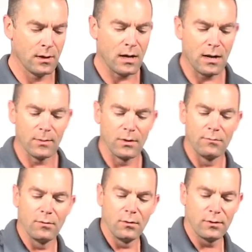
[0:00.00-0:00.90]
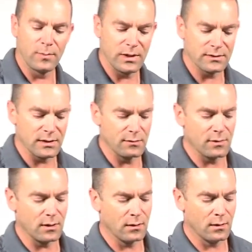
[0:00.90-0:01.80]
and I'm going to roll the Picatinny
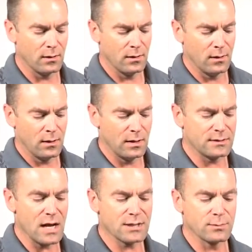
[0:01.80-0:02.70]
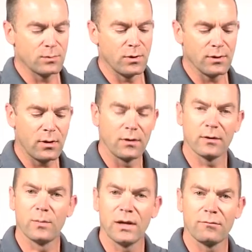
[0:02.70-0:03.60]
rail attachment point onto the
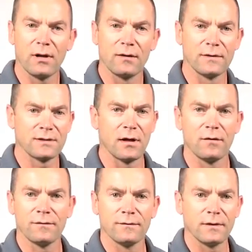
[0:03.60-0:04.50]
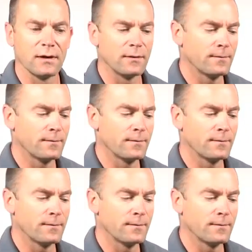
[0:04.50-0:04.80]
pick rail of this AR-15.